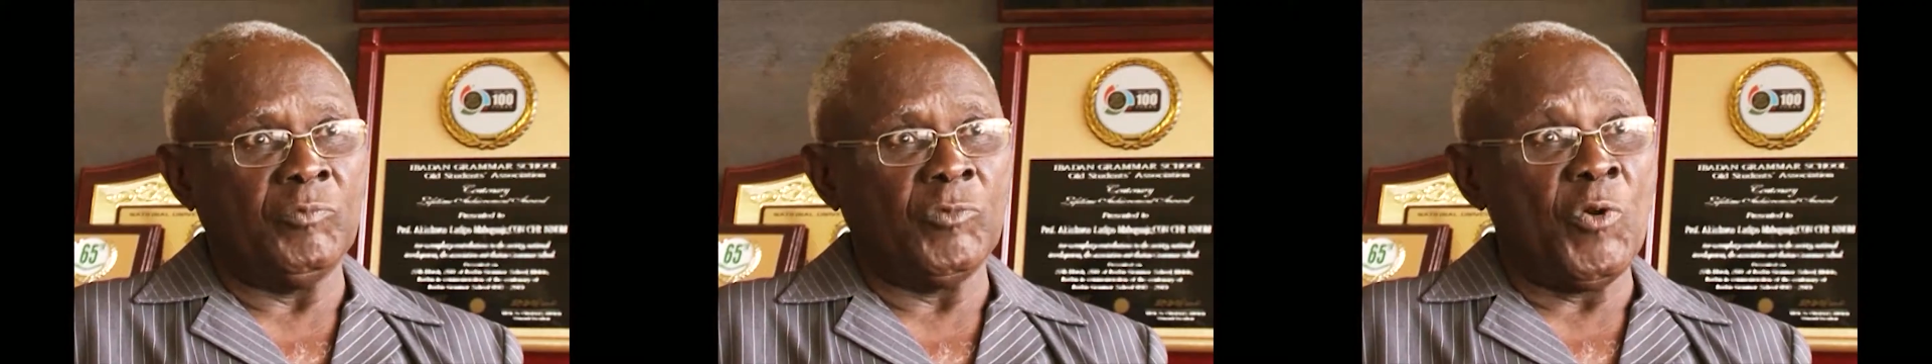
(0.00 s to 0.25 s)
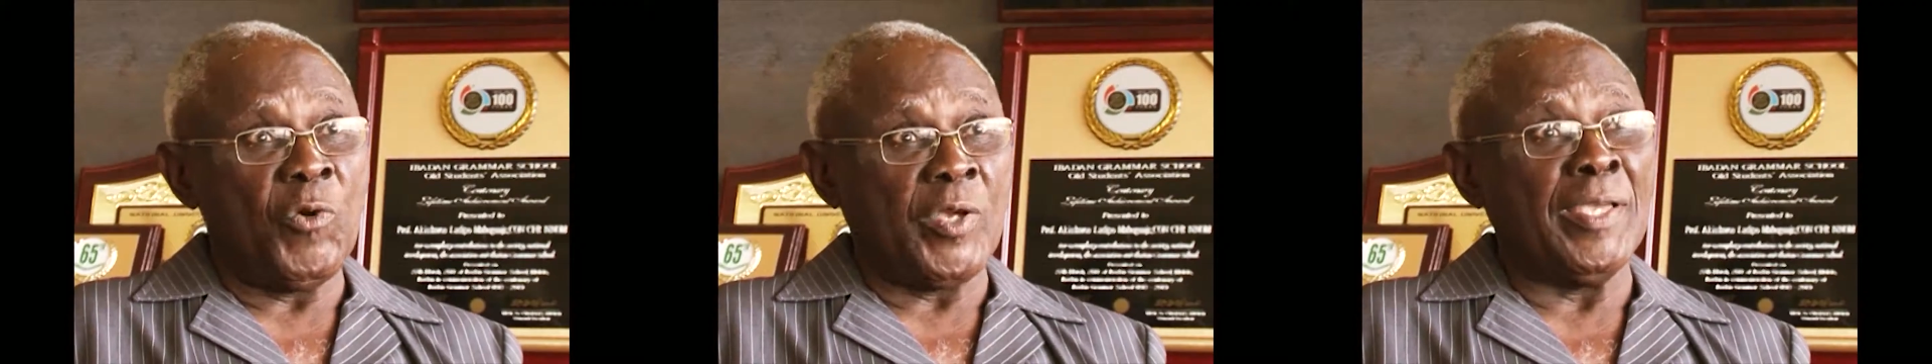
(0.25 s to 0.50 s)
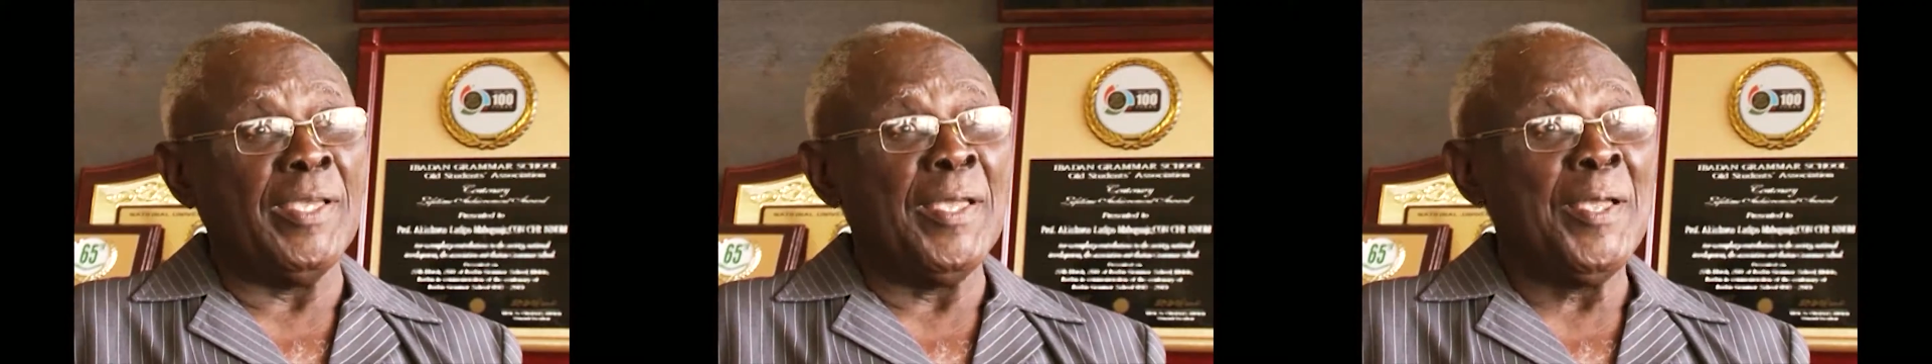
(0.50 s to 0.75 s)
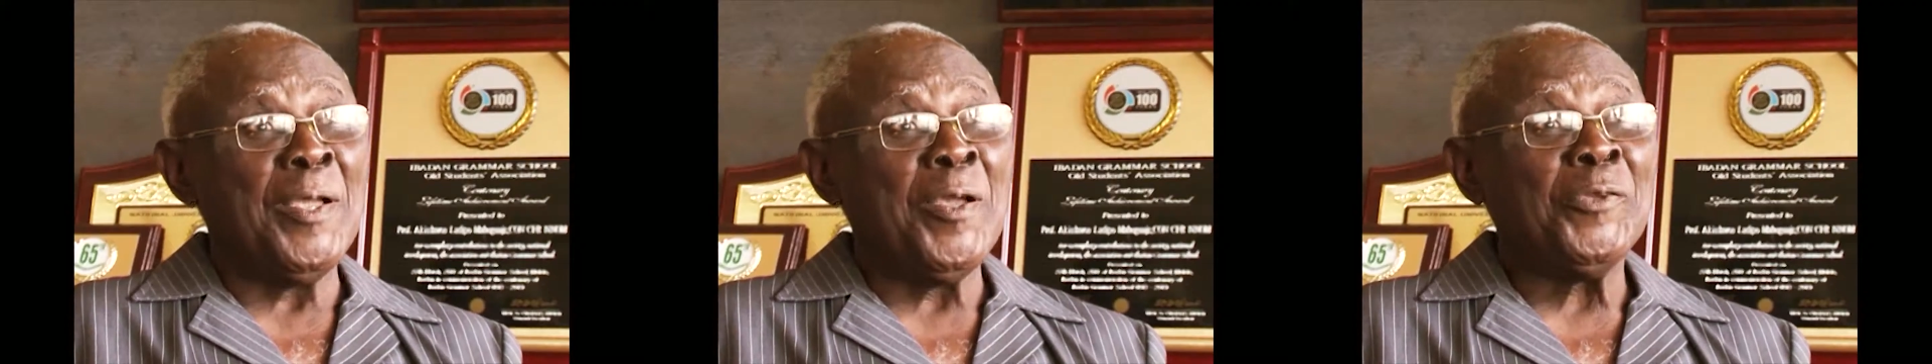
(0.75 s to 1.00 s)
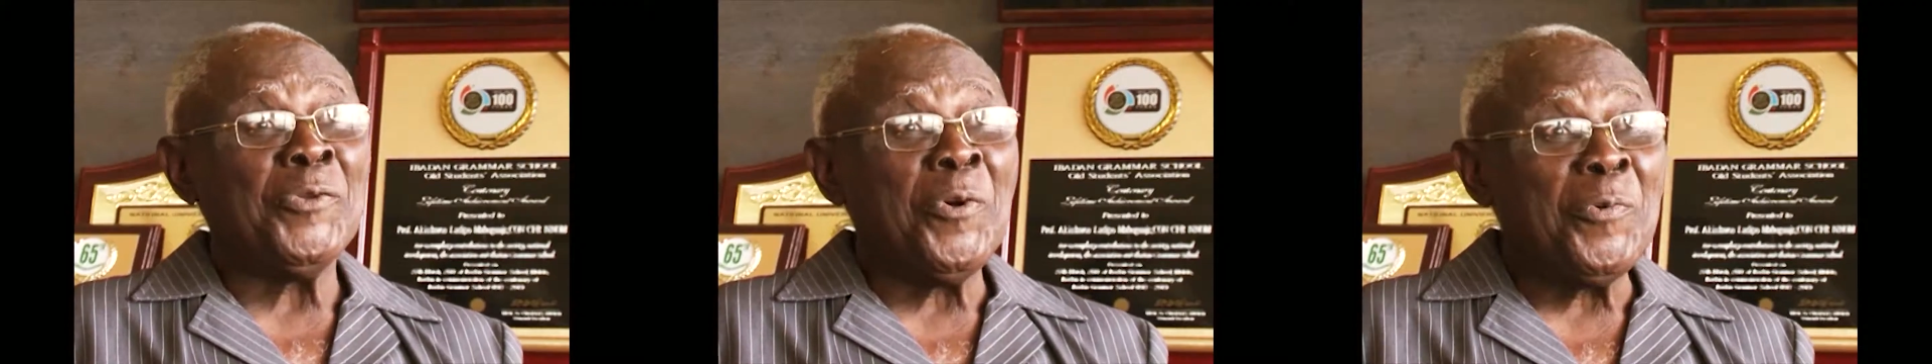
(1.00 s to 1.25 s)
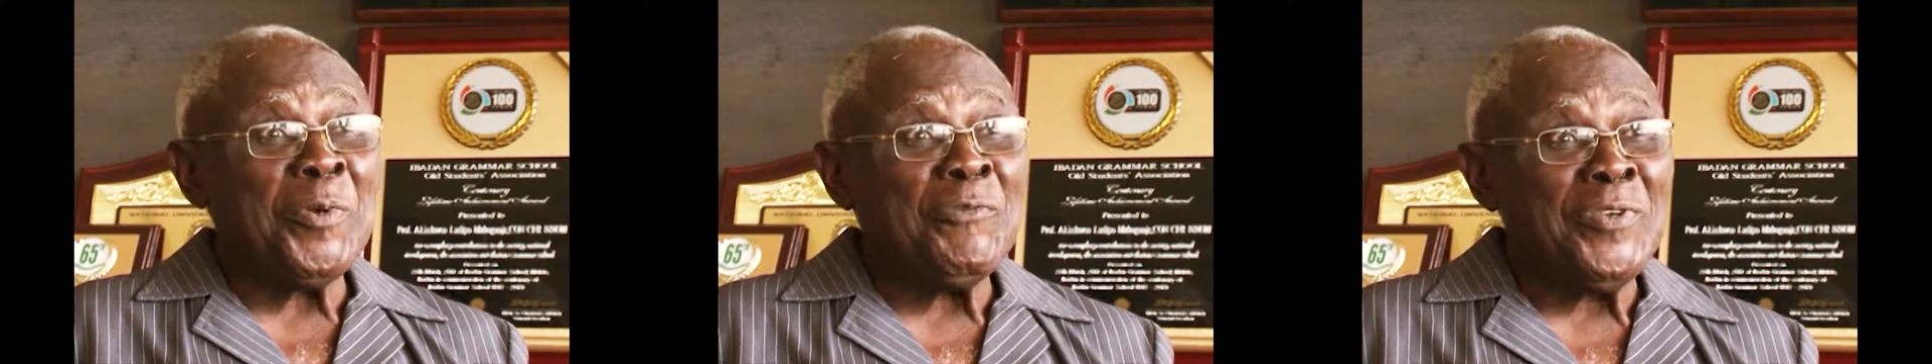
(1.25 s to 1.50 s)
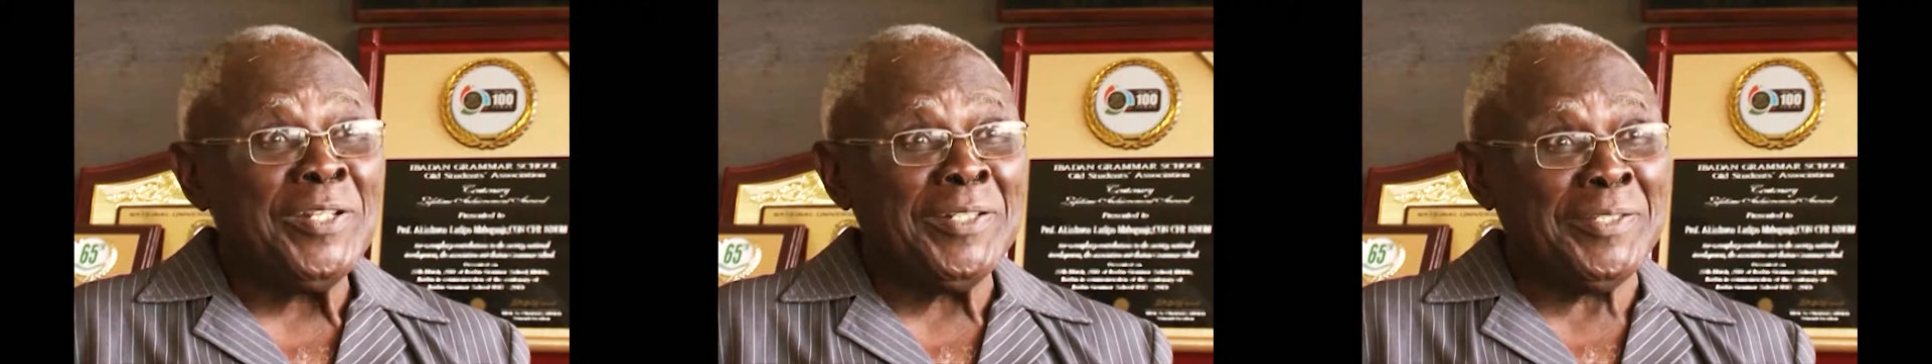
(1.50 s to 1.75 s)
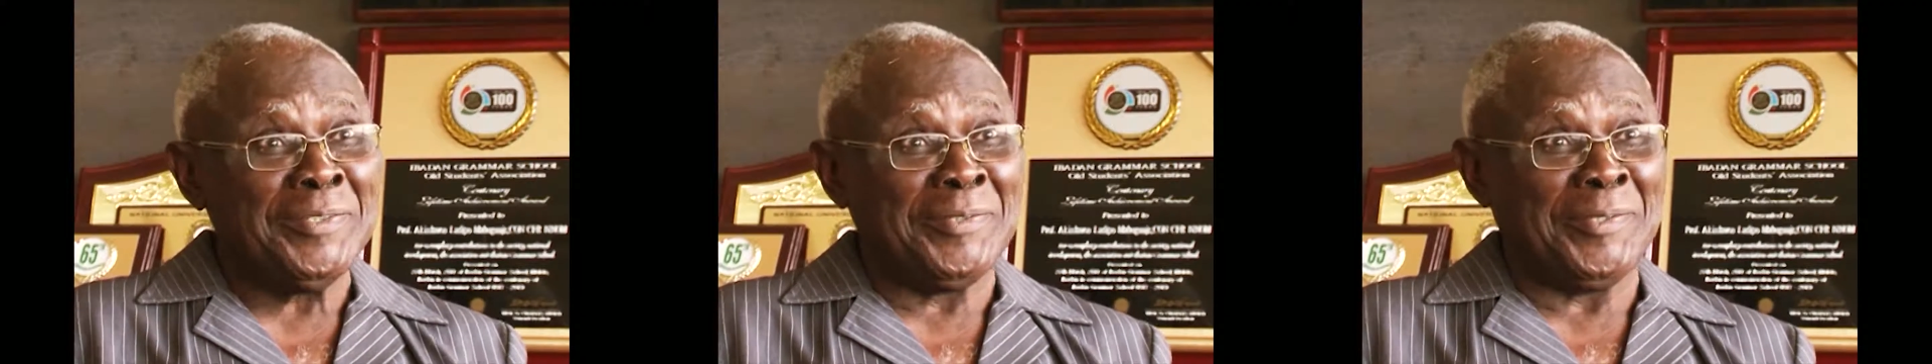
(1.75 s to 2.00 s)
Okay, so we
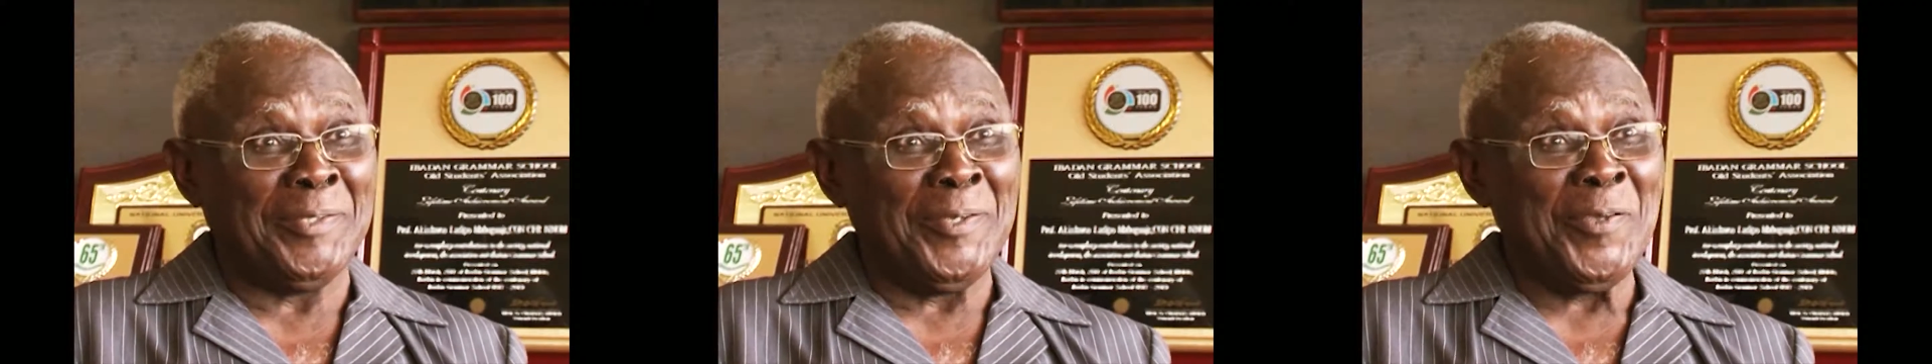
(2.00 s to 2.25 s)
finished,